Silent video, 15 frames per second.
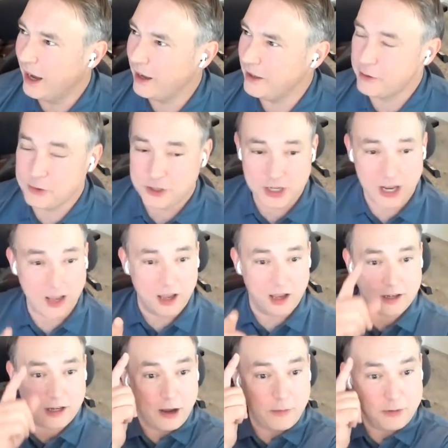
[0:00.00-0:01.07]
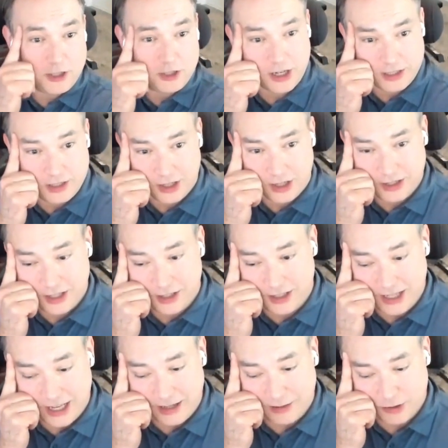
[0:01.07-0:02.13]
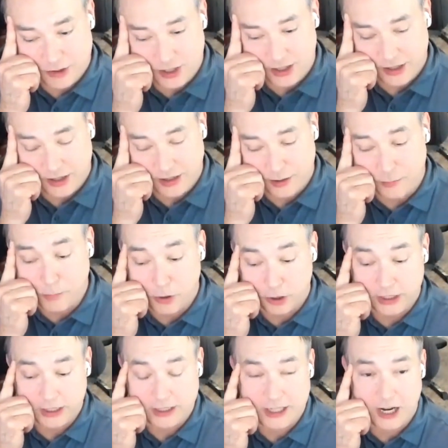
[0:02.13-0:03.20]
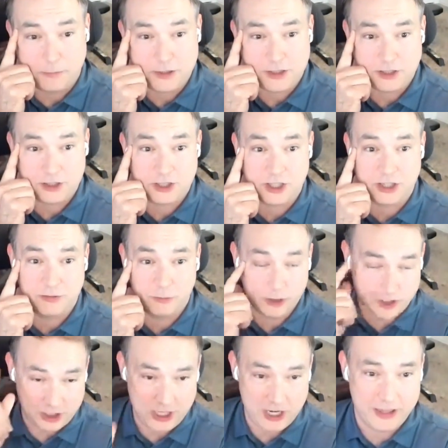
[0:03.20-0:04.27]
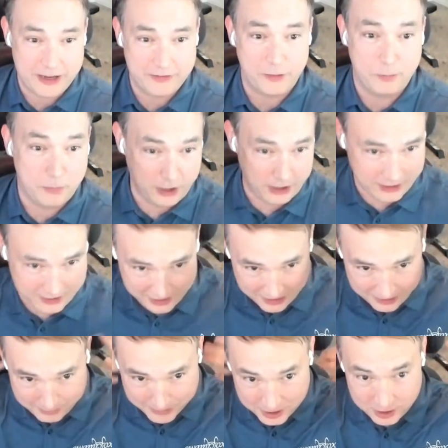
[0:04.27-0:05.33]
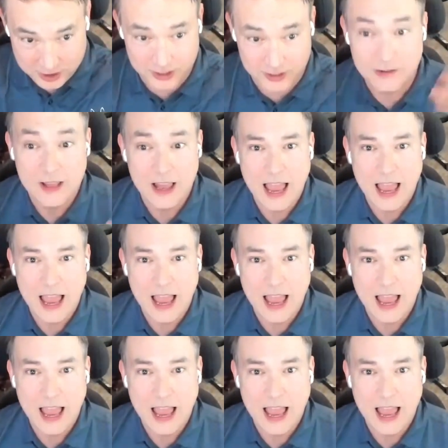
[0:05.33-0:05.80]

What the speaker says: There was a competition I saw the other day. It was the mullet competition. Once a year, they have a mullet competition.